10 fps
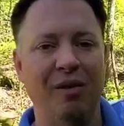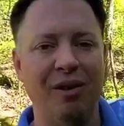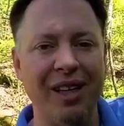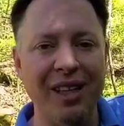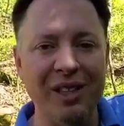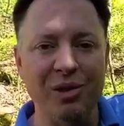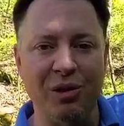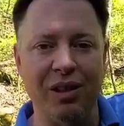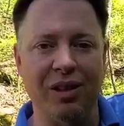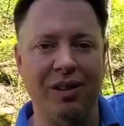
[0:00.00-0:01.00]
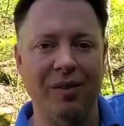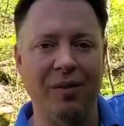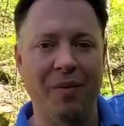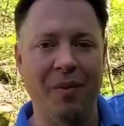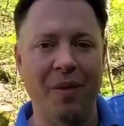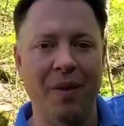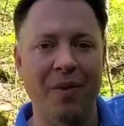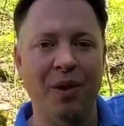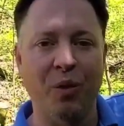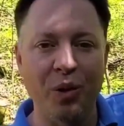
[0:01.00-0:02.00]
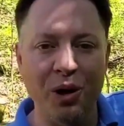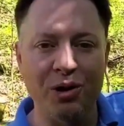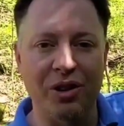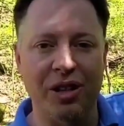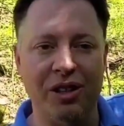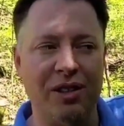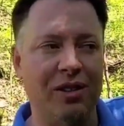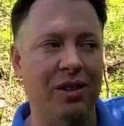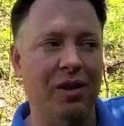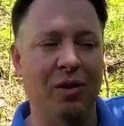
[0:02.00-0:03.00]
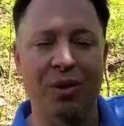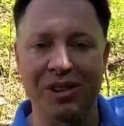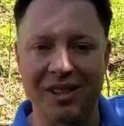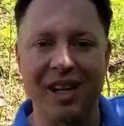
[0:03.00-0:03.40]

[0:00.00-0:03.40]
For Israel, the wilderness was a